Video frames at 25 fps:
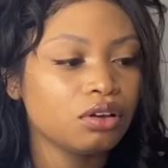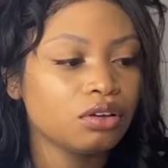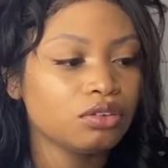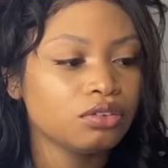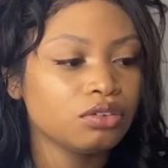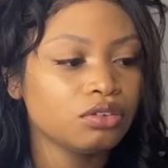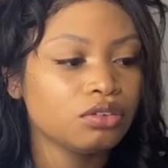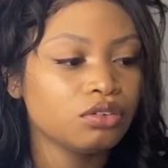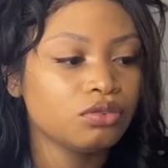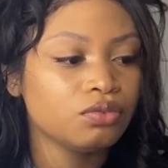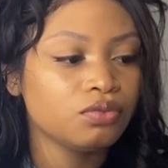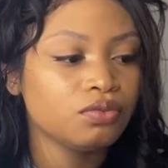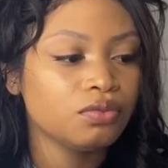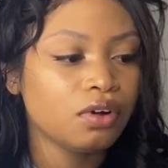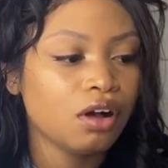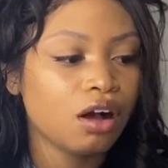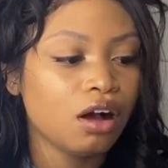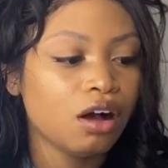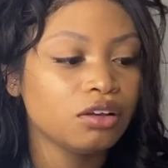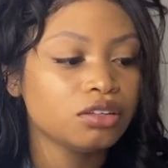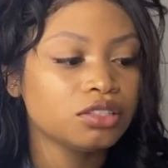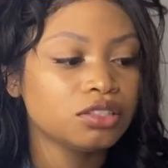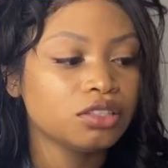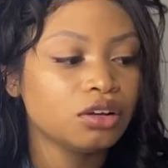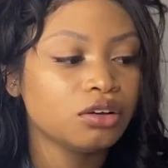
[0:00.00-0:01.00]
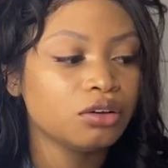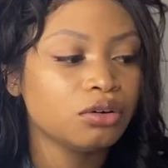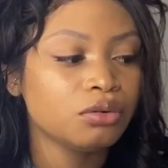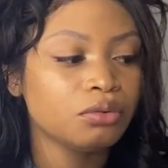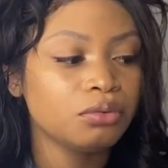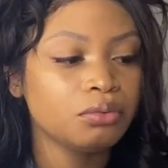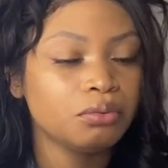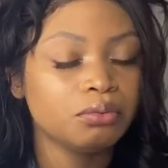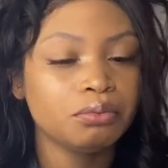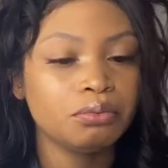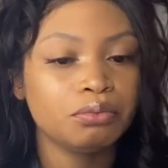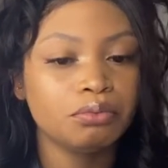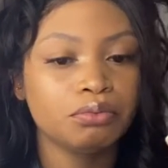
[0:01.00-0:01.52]
you've
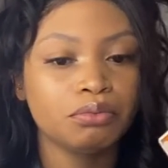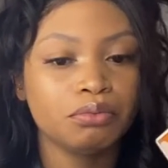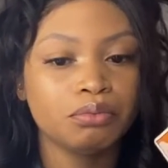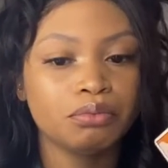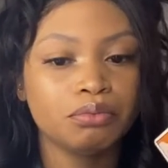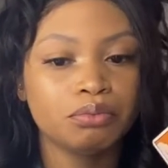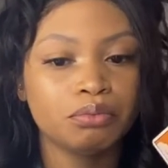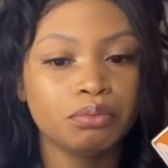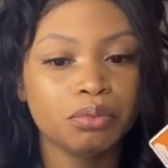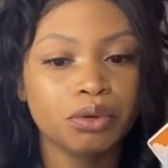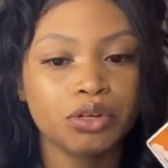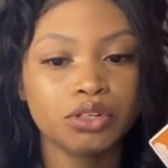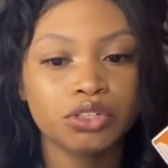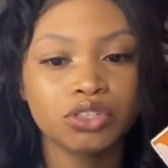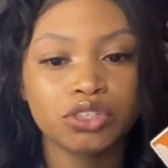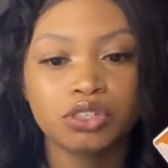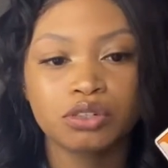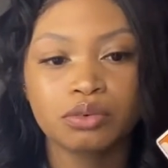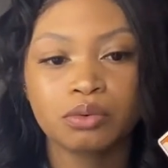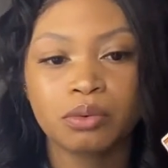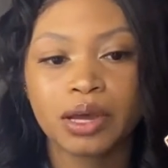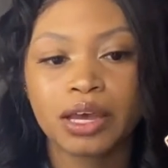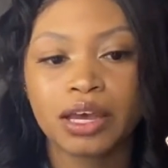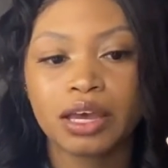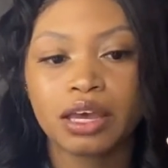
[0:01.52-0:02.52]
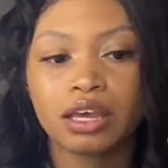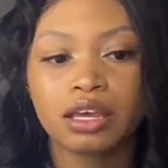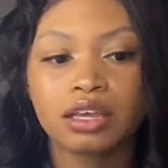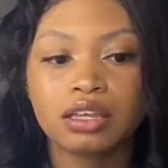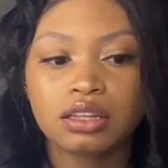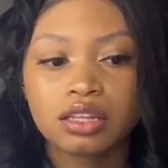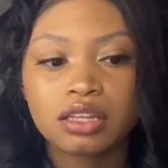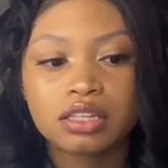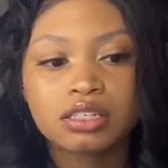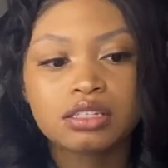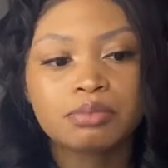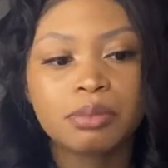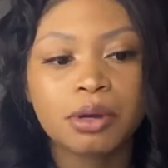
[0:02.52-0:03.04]
also pushed away
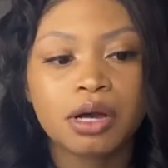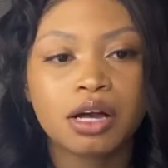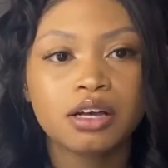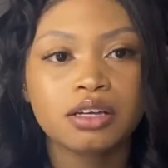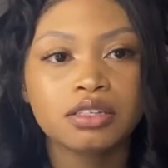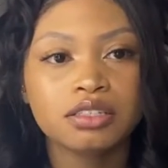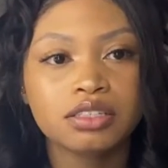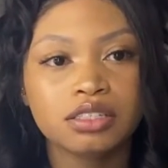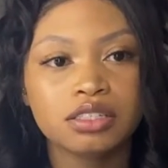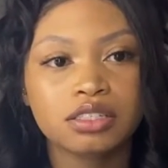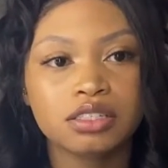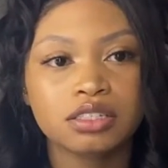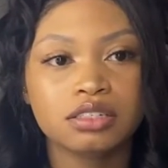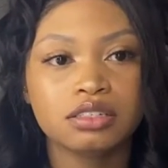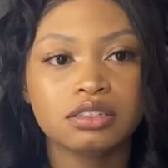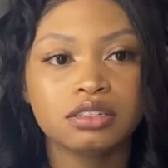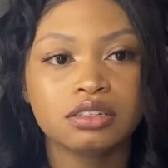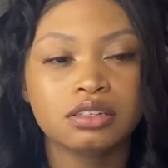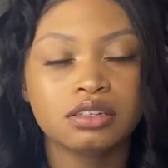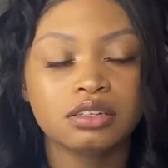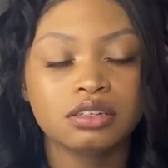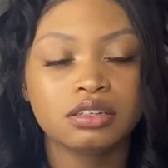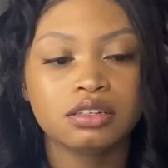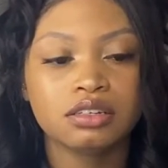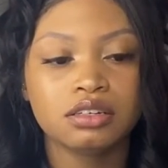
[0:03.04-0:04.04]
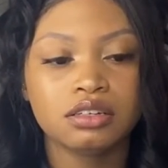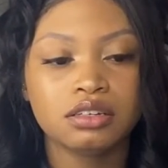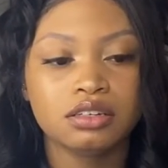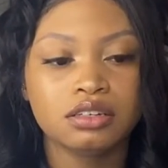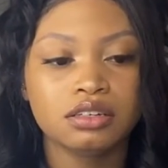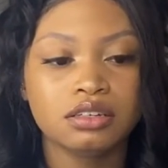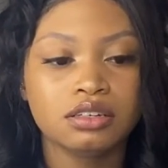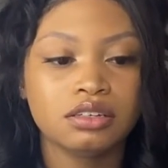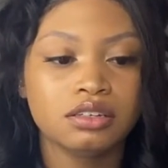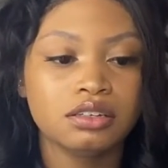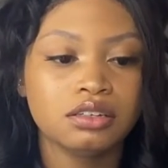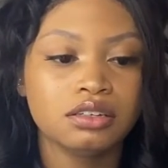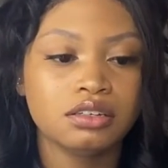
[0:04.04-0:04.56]
this person
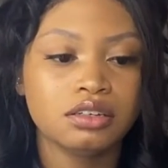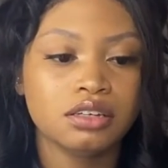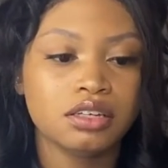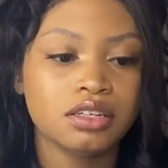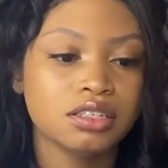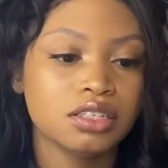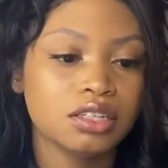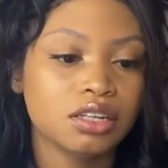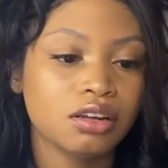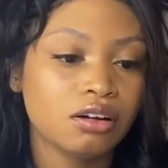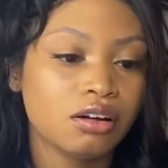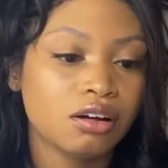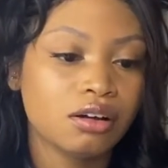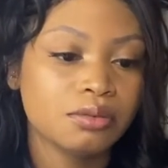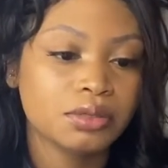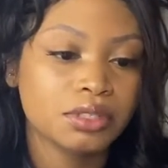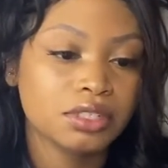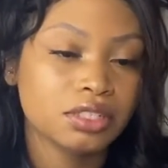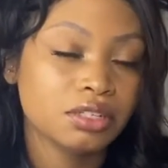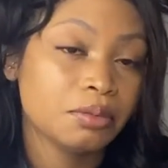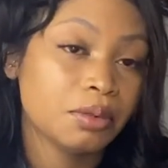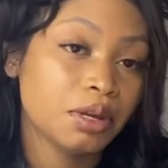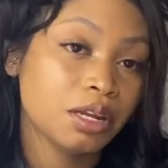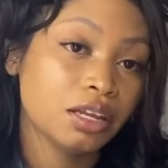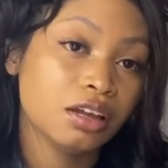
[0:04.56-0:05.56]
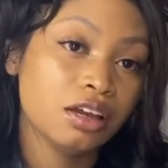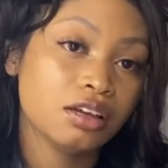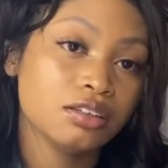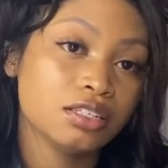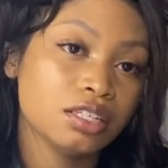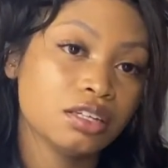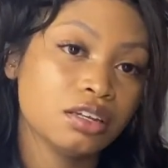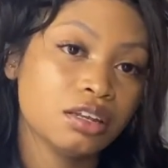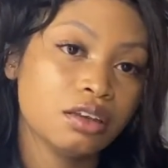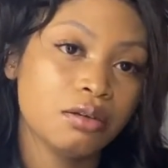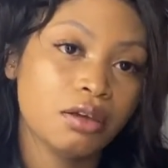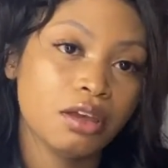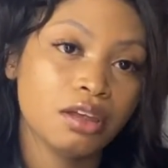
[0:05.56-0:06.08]
into the arms of somebody else,
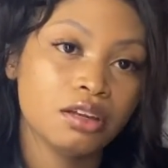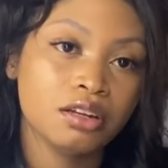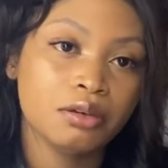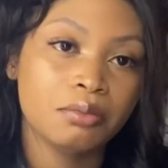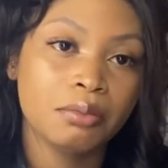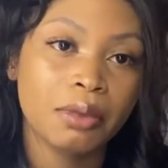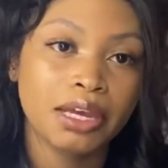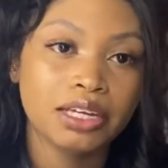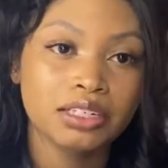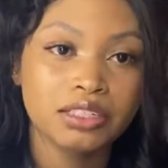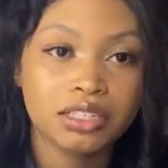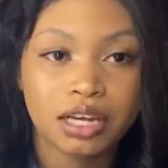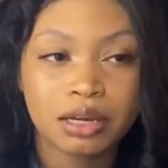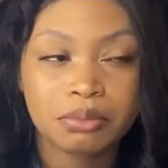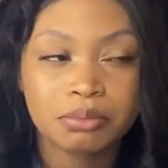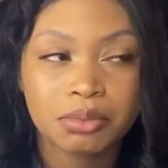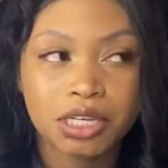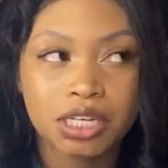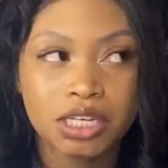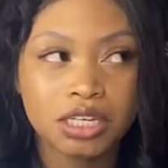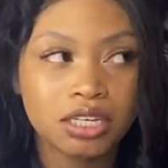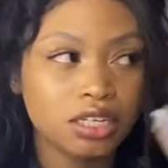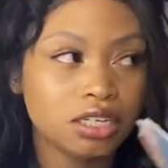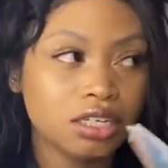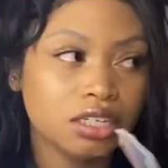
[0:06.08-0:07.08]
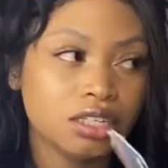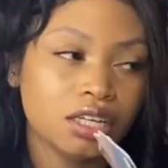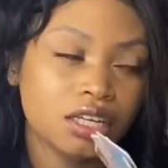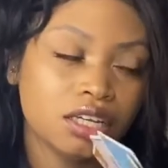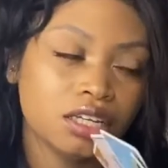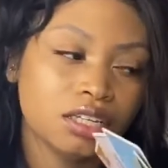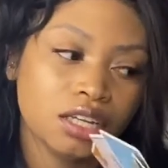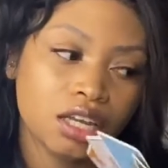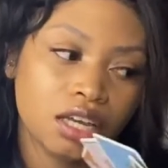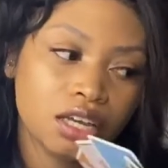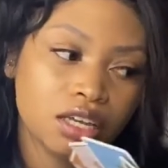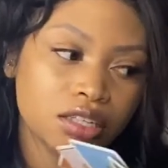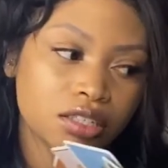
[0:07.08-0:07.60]
and it may not be
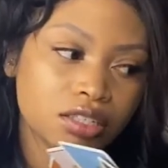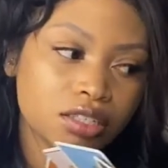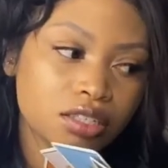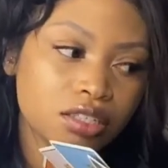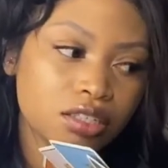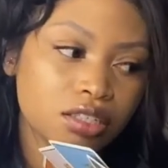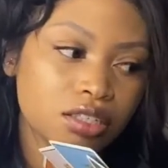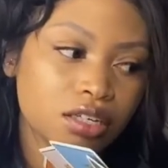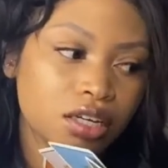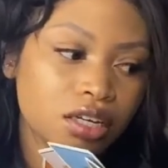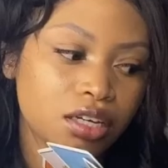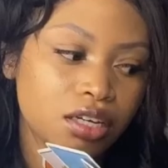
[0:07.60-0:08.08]
anything that's